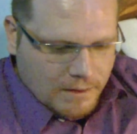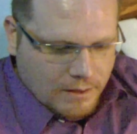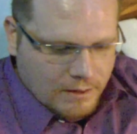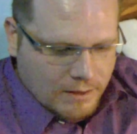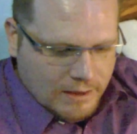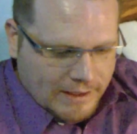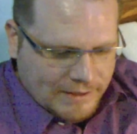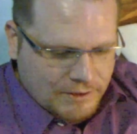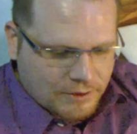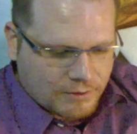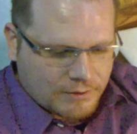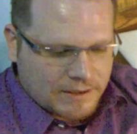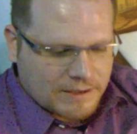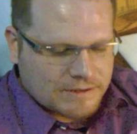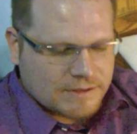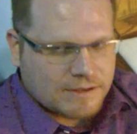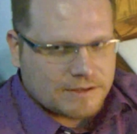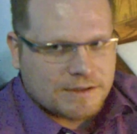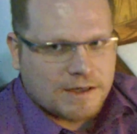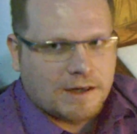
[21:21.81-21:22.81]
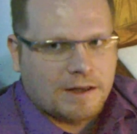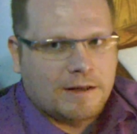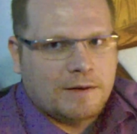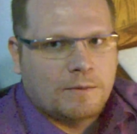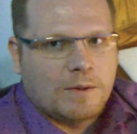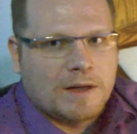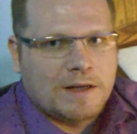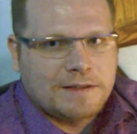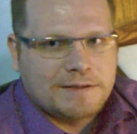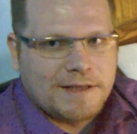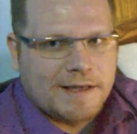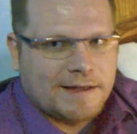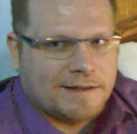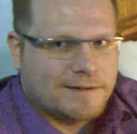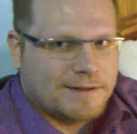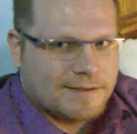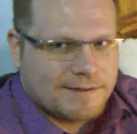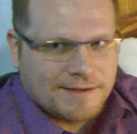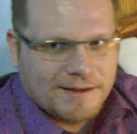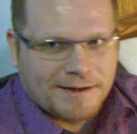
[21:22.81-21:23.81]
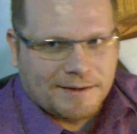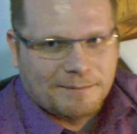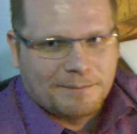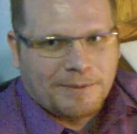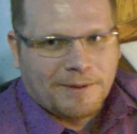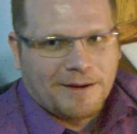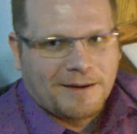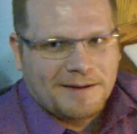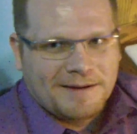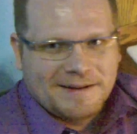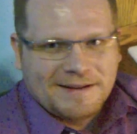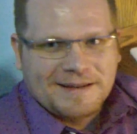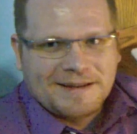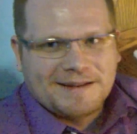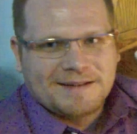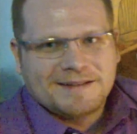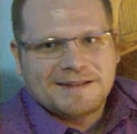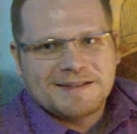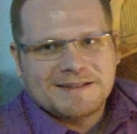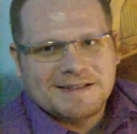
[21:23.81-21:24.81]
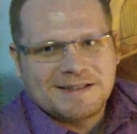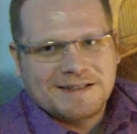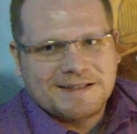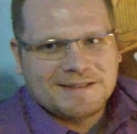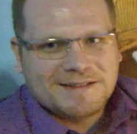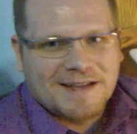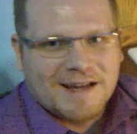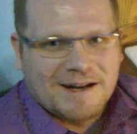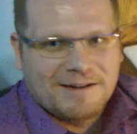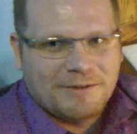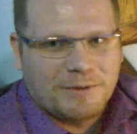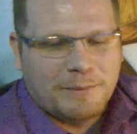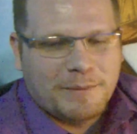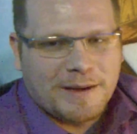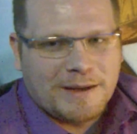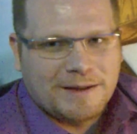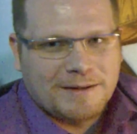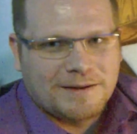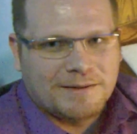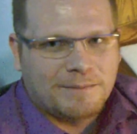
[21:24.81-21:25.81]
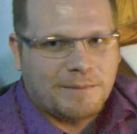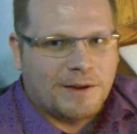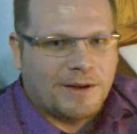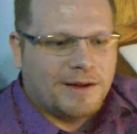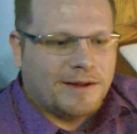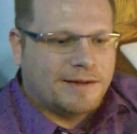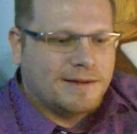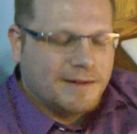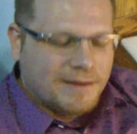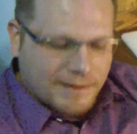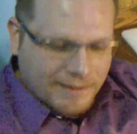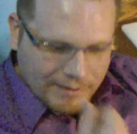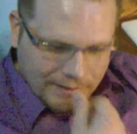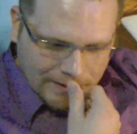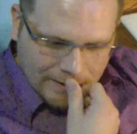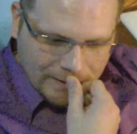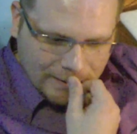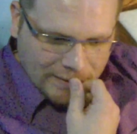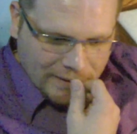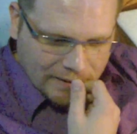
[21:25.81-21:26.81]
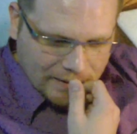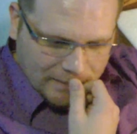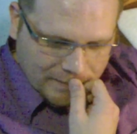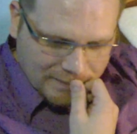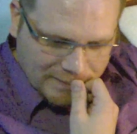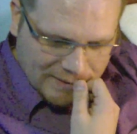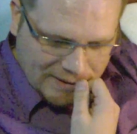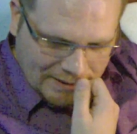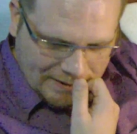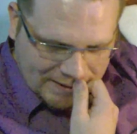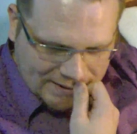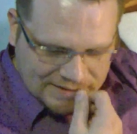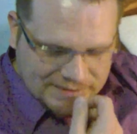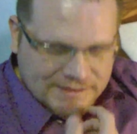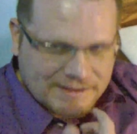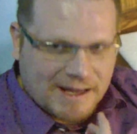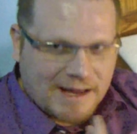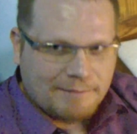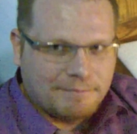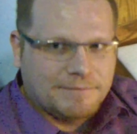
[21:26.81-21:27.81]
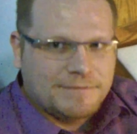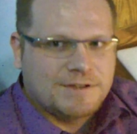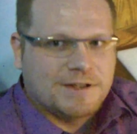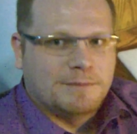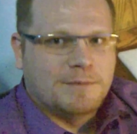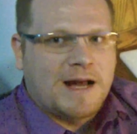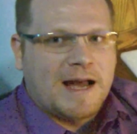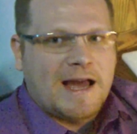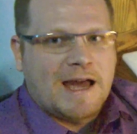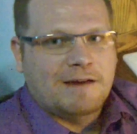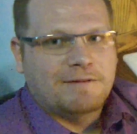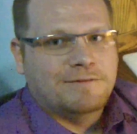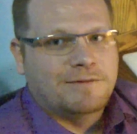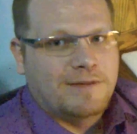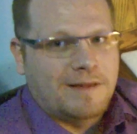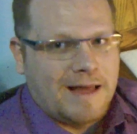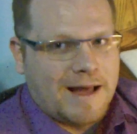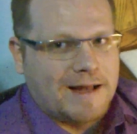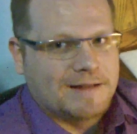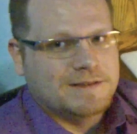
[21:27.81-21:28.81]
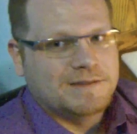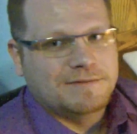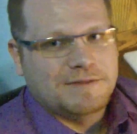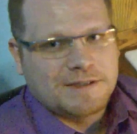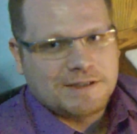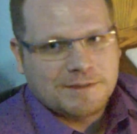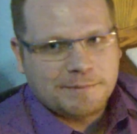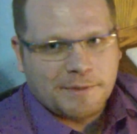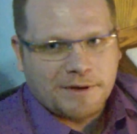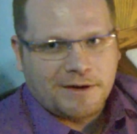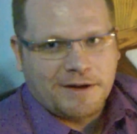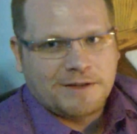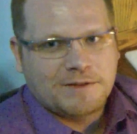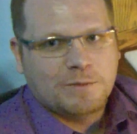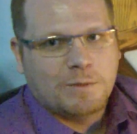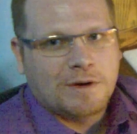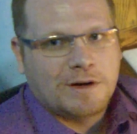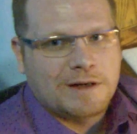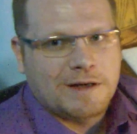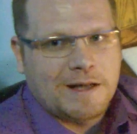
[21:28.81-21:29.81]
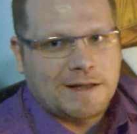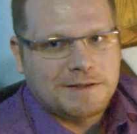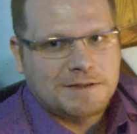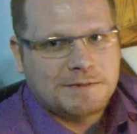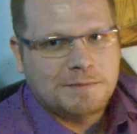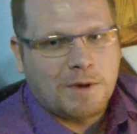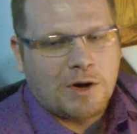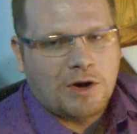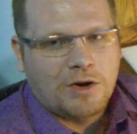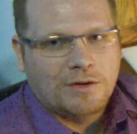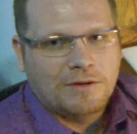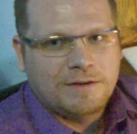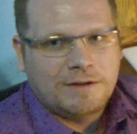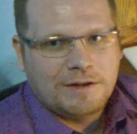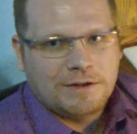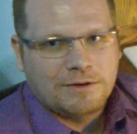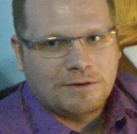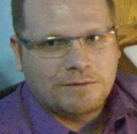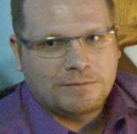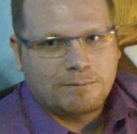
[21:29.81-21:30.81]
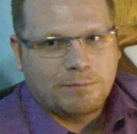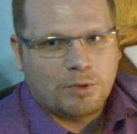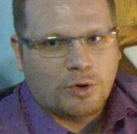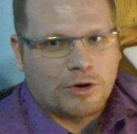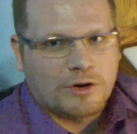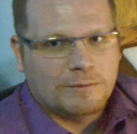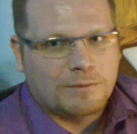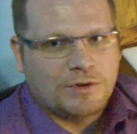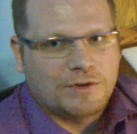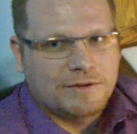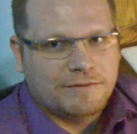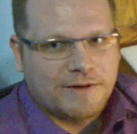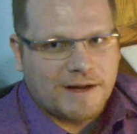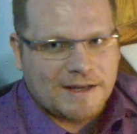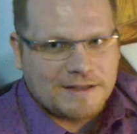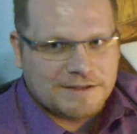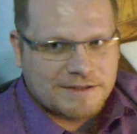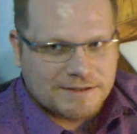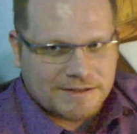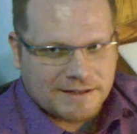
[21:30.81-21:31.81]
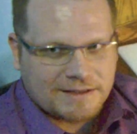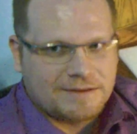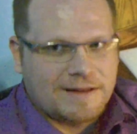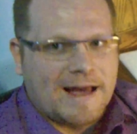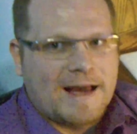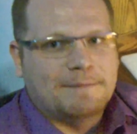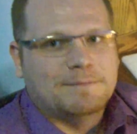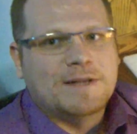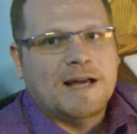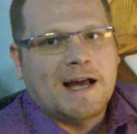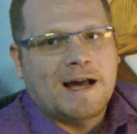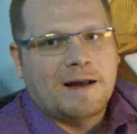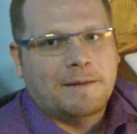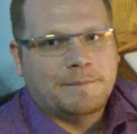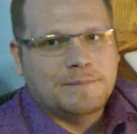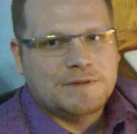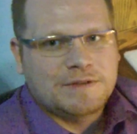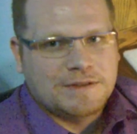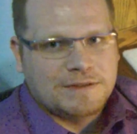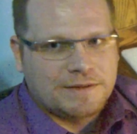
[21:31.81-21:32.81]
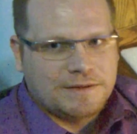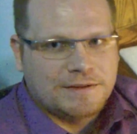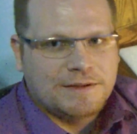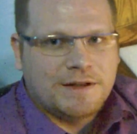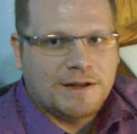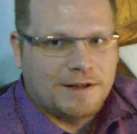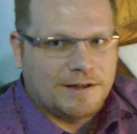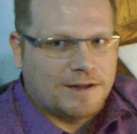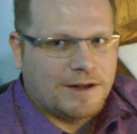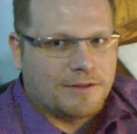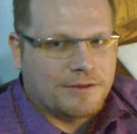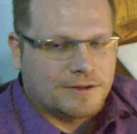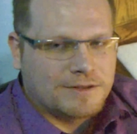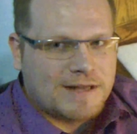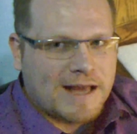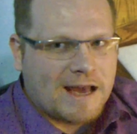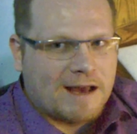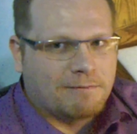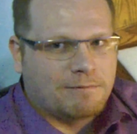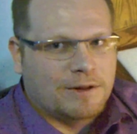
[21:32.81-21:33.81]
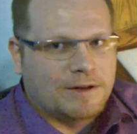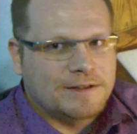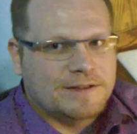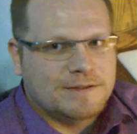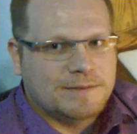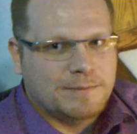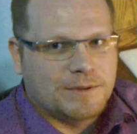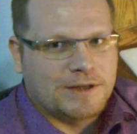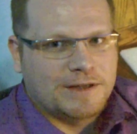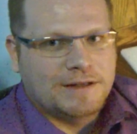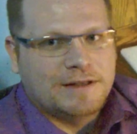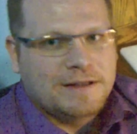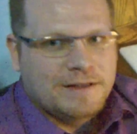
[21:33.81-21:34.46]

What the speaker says: I don't necessarily want to take this thing apart again because it is kind of a pain in the butt. And I have lots of experience working on small, portable devices like laptops and other tablets, but